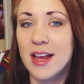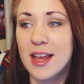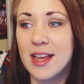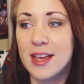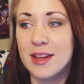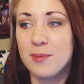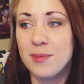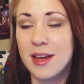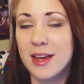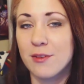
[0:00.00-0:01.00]
in
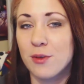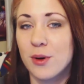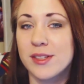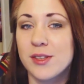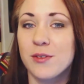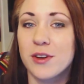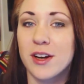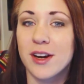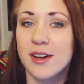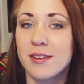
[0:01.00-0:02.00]
being a voiceover
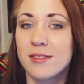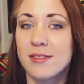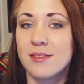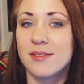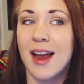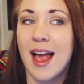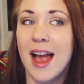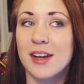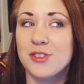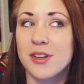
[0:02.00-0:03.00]

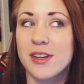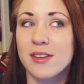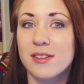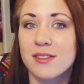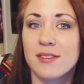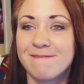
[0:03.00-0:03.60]
actress.